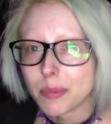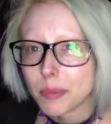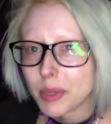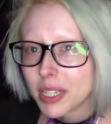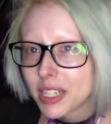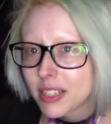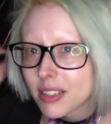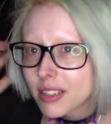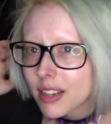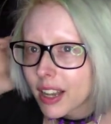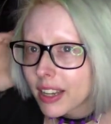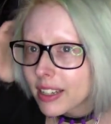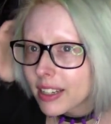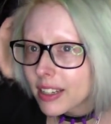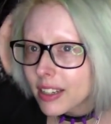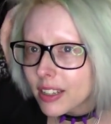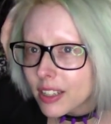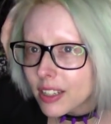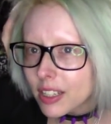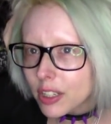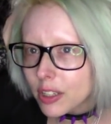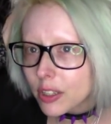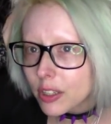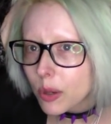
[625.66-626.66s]
because,
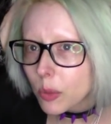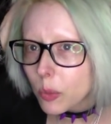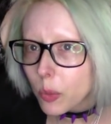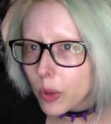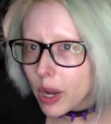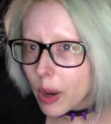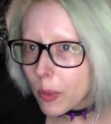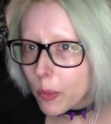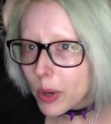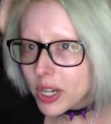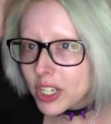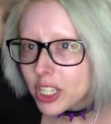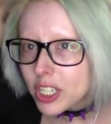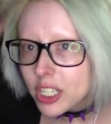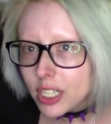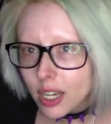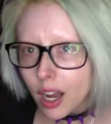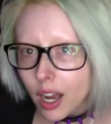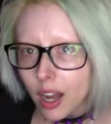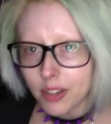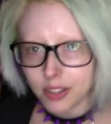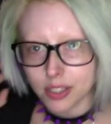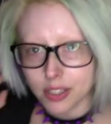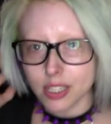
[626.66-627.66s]
like, you know, when she
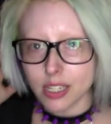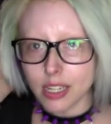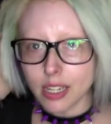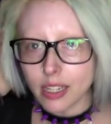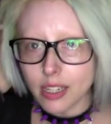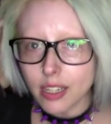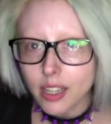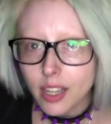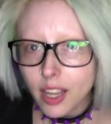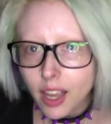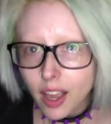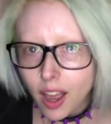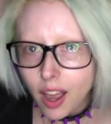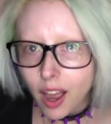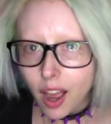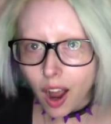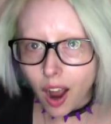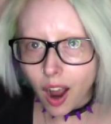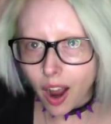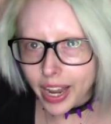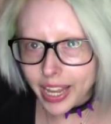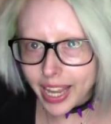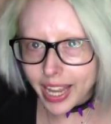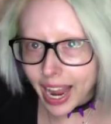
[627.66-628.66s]
cuts it,
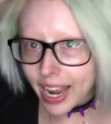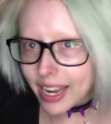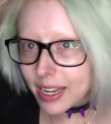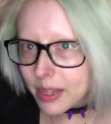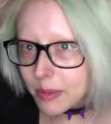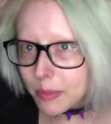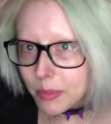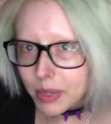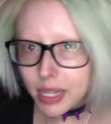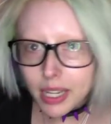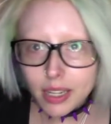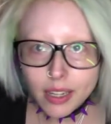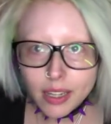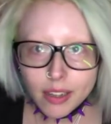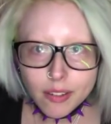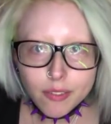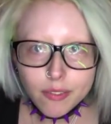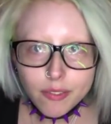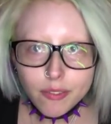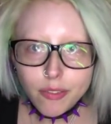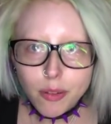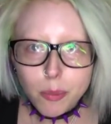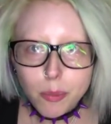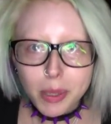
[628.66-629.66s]
I aim it
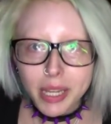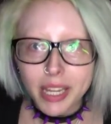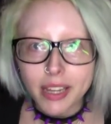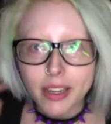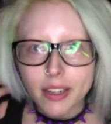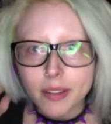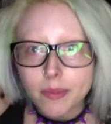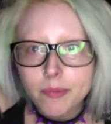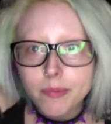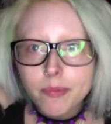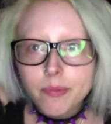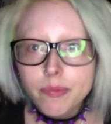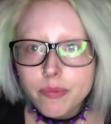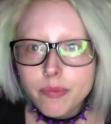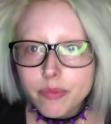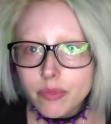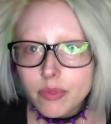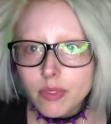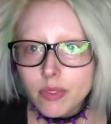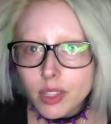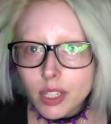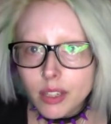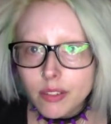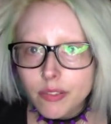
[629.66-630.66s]
for being
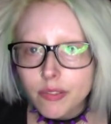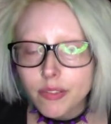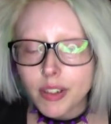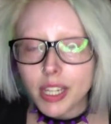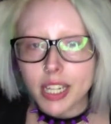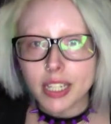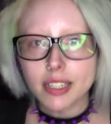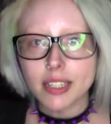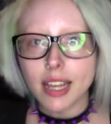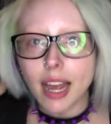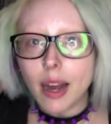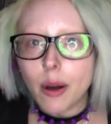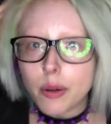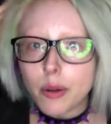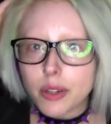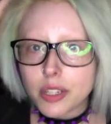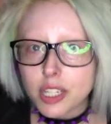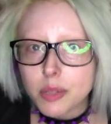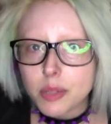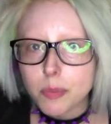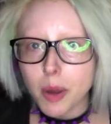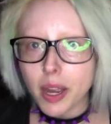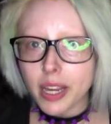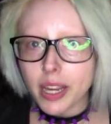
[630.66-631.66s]
flicked out
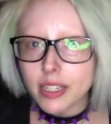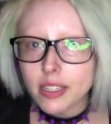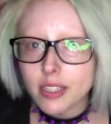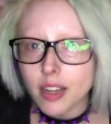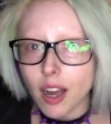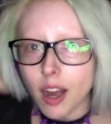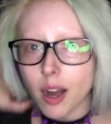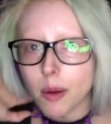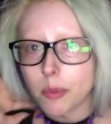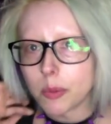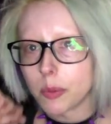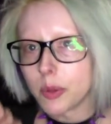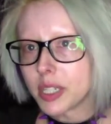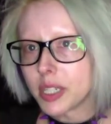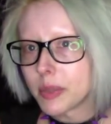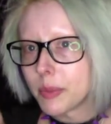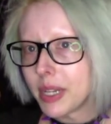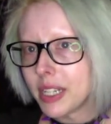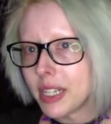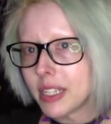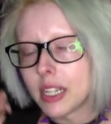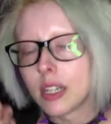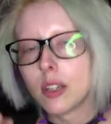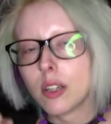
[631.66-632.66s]
and spiked up, which
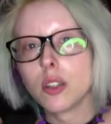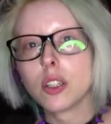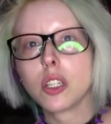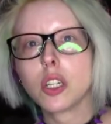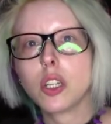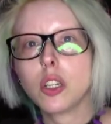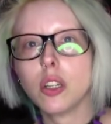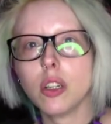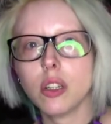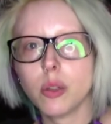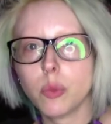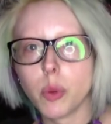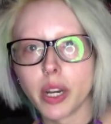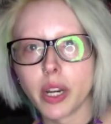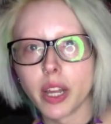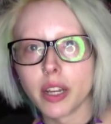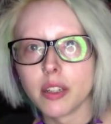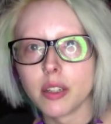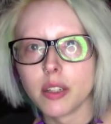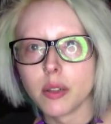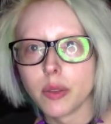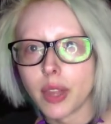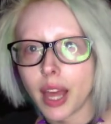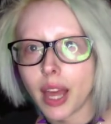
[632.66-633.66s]
means it looks good when I
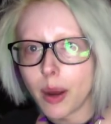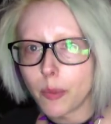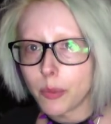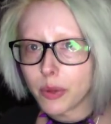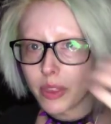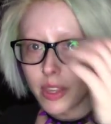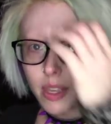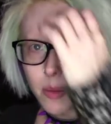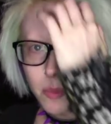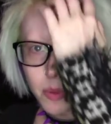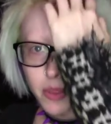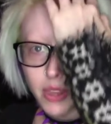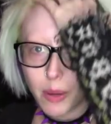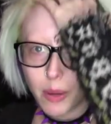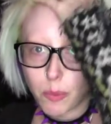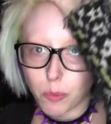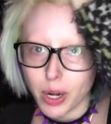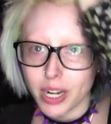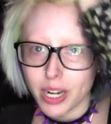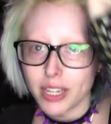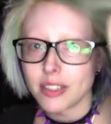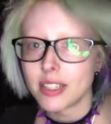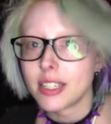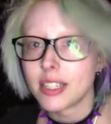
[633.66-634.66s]
do that with it, but then
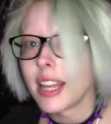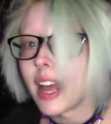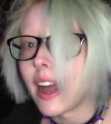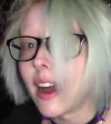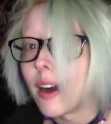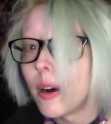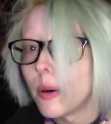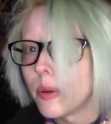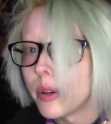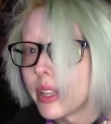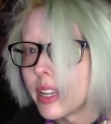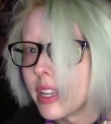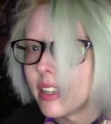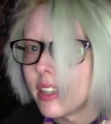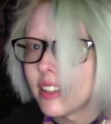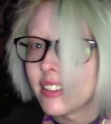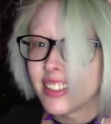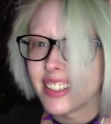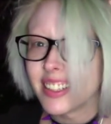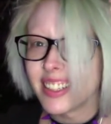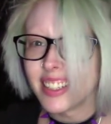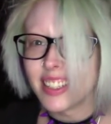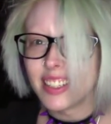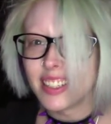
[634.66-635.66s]
when it's down, it
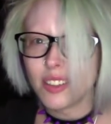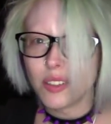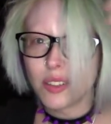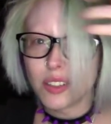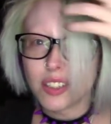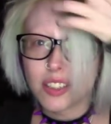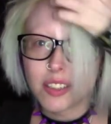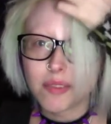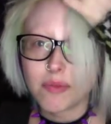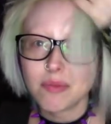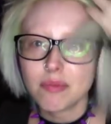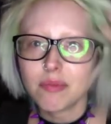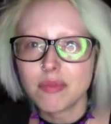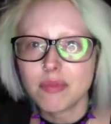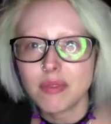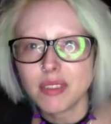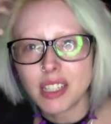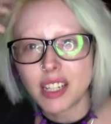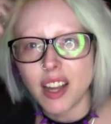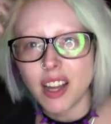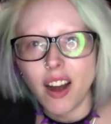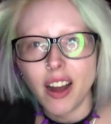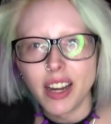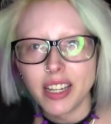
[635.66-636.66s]
looks
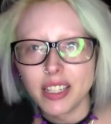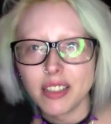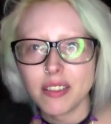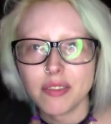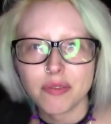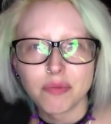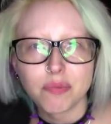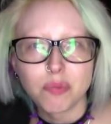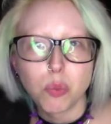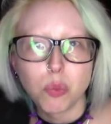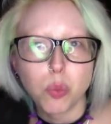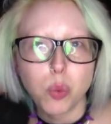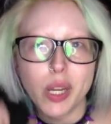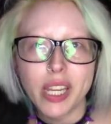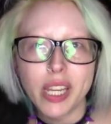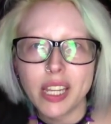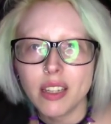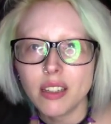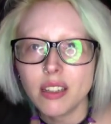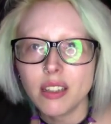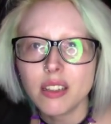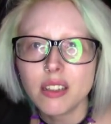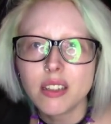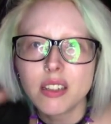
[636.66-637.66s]
kind of
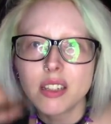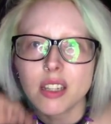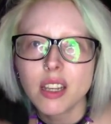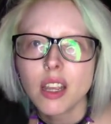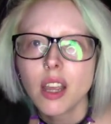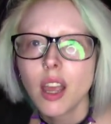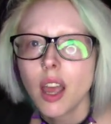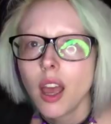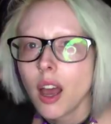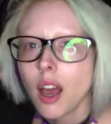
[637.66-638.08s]
weird.